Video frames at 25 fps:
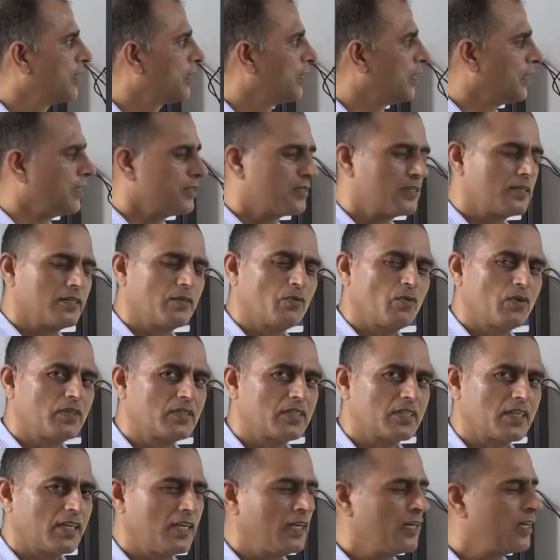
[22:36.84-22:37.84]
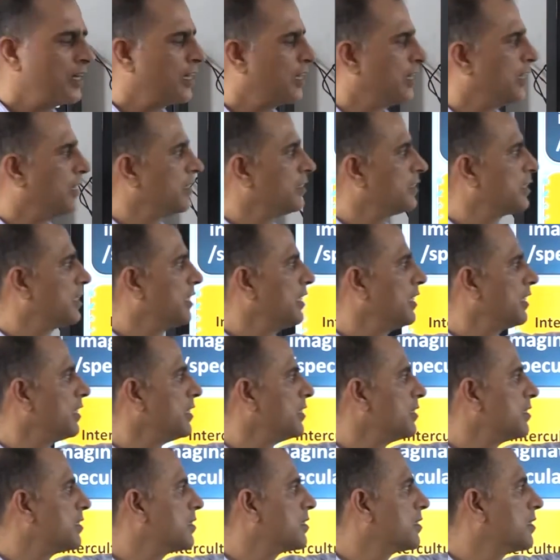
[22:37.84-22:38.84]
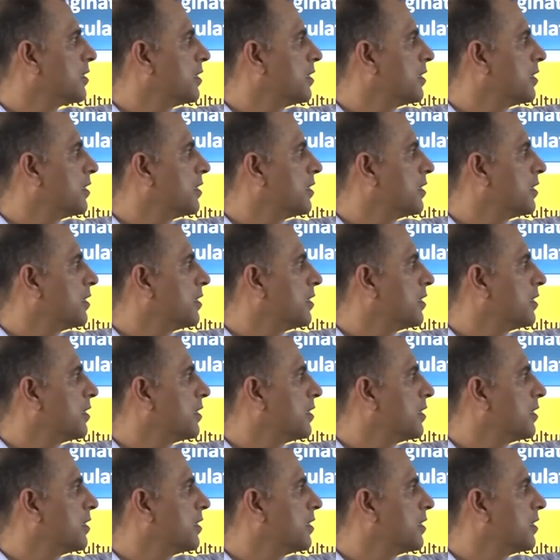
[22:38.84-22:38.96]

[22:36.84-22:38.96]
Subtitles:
Let's see what inherent is.